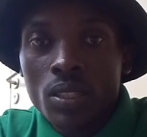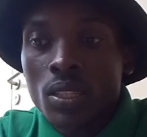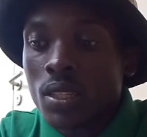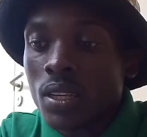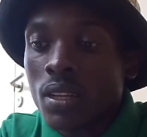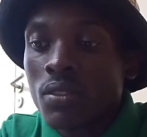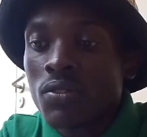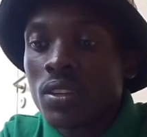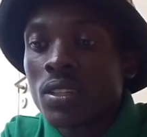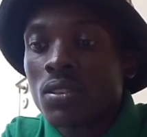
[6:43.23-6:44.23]
This is the
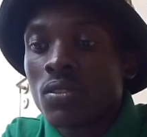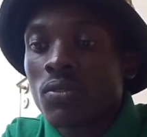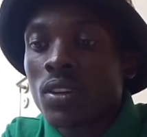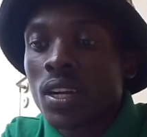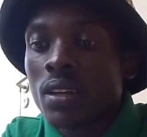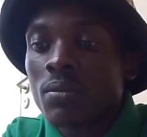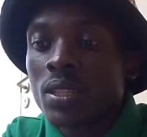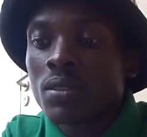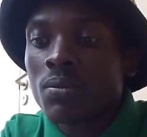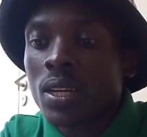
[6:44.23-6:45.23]
definition of
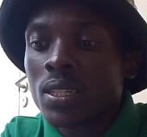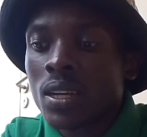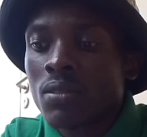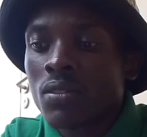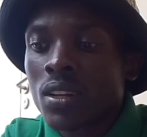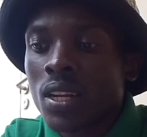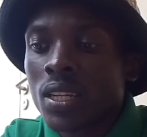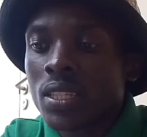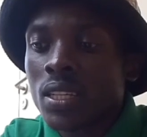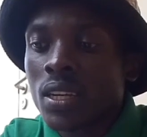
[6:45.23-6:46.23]
climate smart
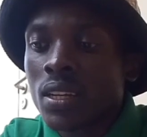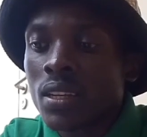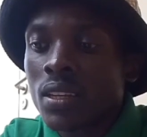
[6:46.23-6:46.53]
agriculture.